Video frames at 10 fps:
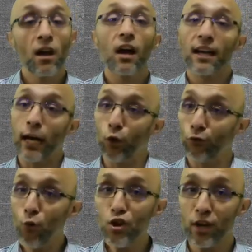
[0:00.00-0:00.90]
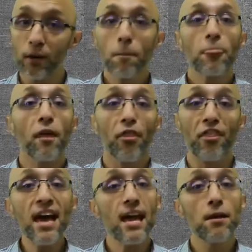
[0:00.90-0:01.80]
California
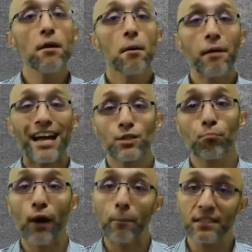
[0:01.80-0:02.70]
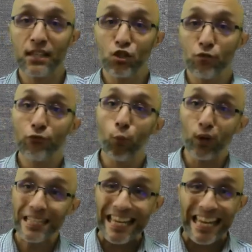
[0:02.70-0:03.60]
then passed Proposition
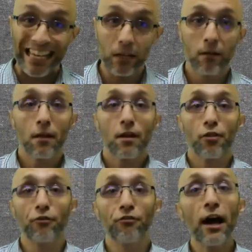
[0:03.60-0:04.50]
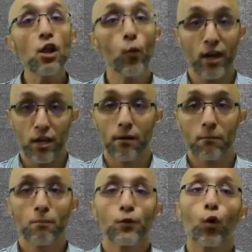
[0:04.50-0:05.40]
14 the following year,
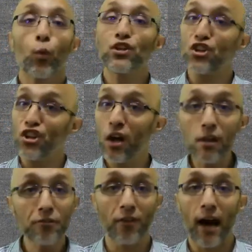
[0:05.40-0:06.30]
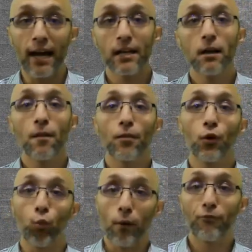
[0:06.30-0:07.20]
which nullified the
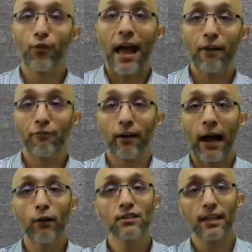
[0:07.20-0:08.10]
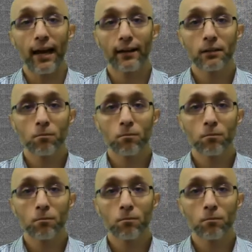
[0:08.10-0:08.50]
Rumford Fair Housing Act.